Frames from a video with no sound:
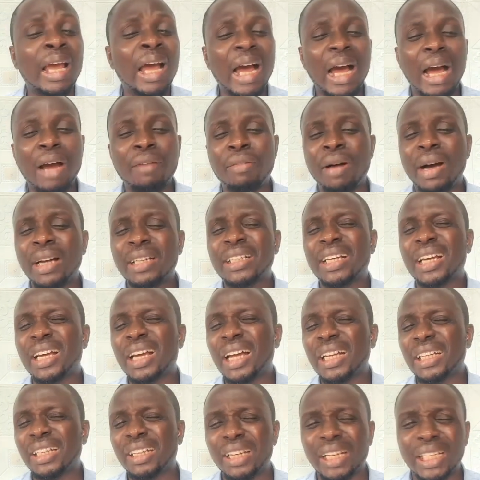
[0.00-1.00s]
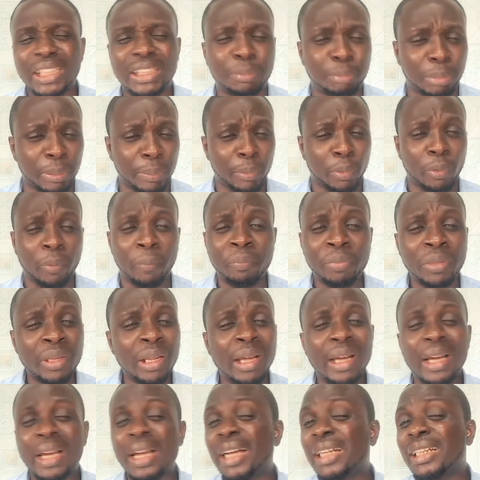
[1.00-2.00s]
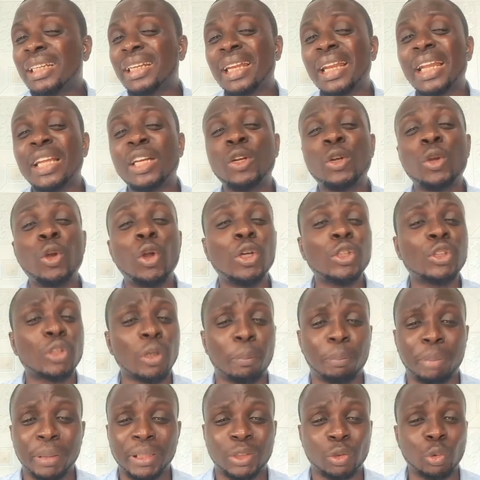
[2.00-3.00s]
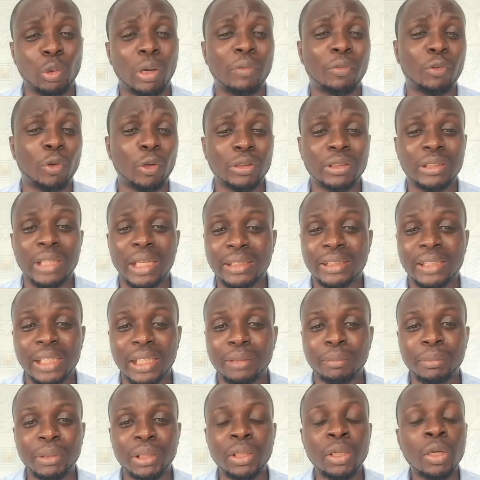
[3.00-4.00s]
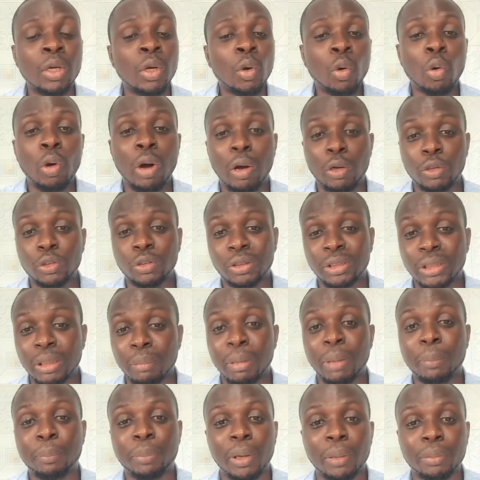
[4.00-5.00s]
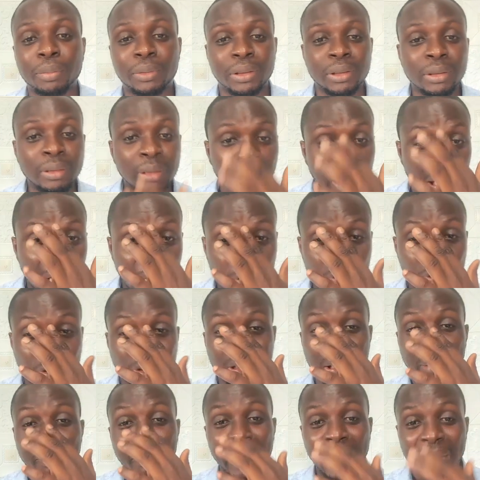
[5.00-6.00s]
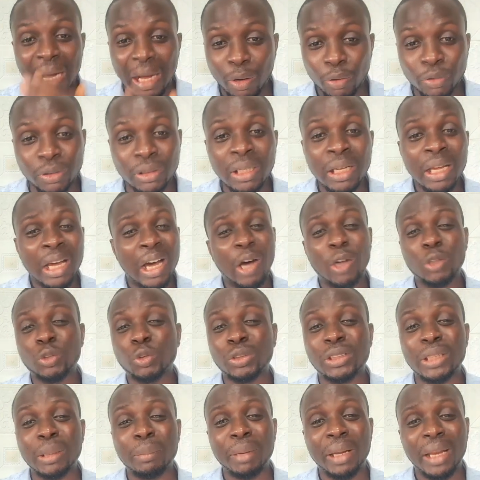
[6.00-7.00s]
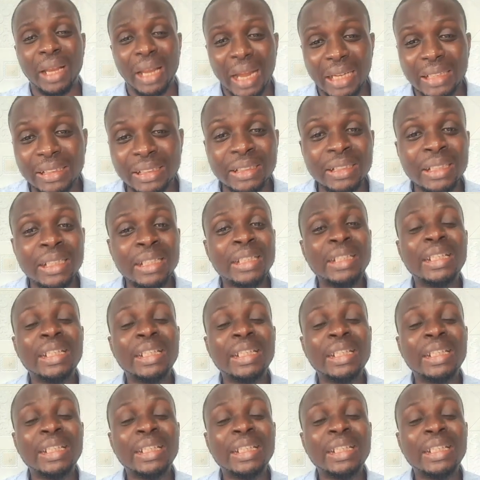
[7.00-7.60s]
I've had loads of persons who have contacted me who I want to sell my property, I want to sell my house, I want to sell my land.